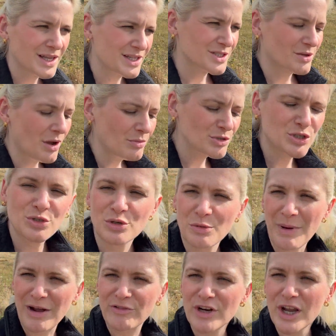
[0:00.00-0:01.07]
So I want to talk
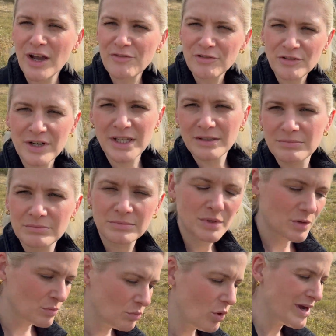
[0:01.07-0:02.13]
about recovery.
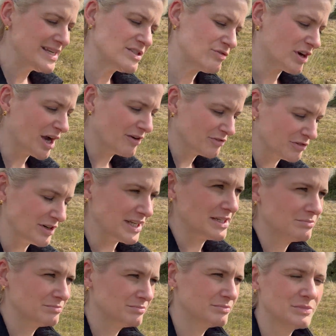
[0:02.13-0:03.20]
What is recovery?
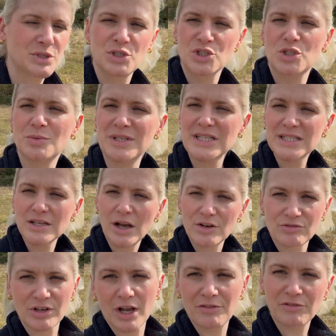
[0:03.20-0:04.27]
Do we decide
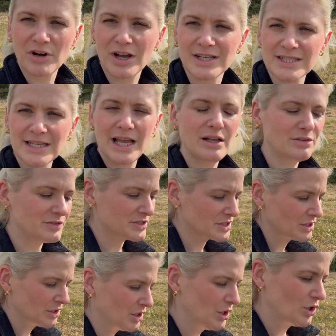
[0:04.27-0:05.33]
recovery ourselves
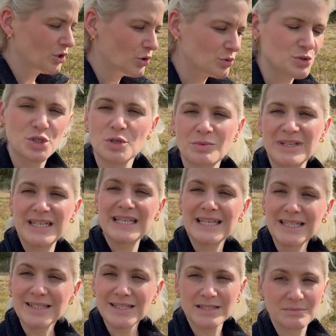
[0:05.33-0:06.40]
or do we
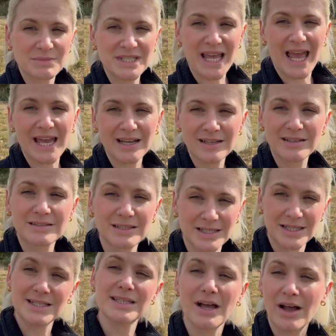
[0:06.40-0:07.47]
need some tech to
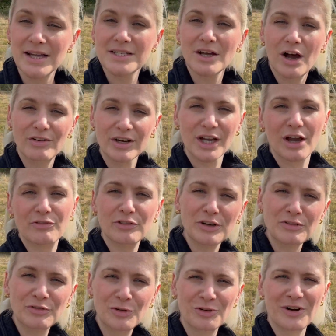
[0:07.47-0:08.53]
decide our recovery
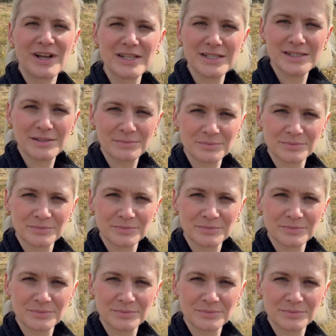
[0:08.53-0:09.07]
for us?